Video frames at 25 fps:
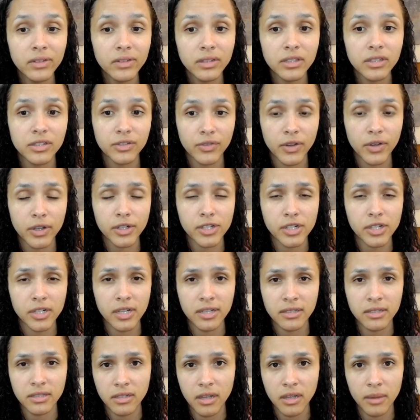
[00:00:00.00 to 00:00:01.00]
this function
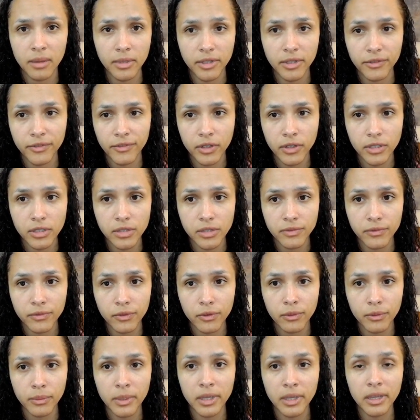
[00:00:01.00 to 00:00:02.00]
as a dominant function
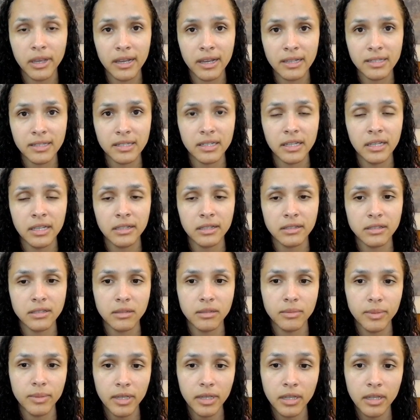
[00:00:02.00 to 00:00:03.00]
for me as an
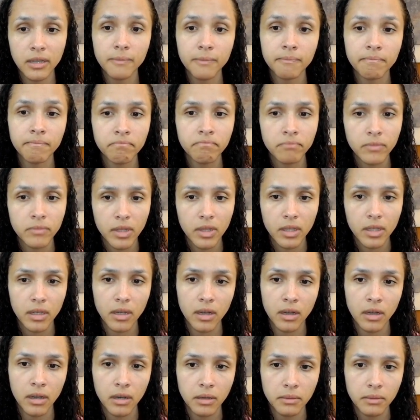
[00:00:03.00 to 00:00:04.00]
ESTP.
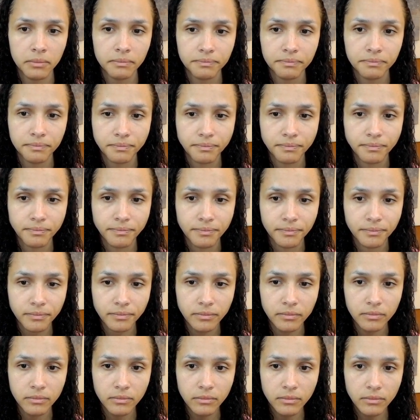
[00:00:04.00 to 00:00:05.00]
Um,
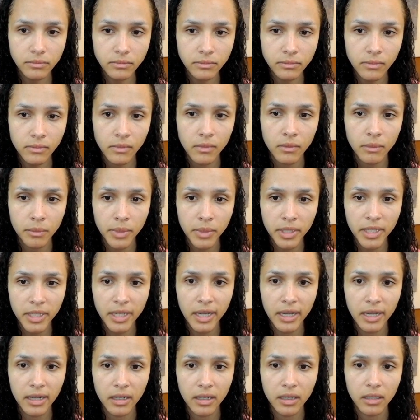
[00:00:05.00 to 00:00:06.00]
but
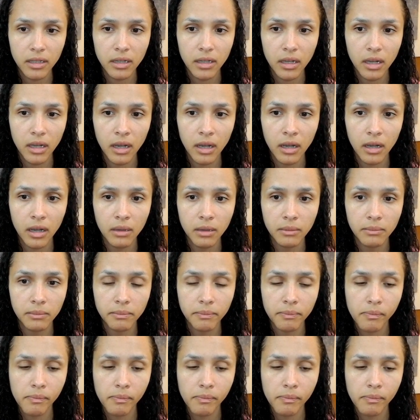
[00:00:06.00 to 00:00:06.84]
yeah, um,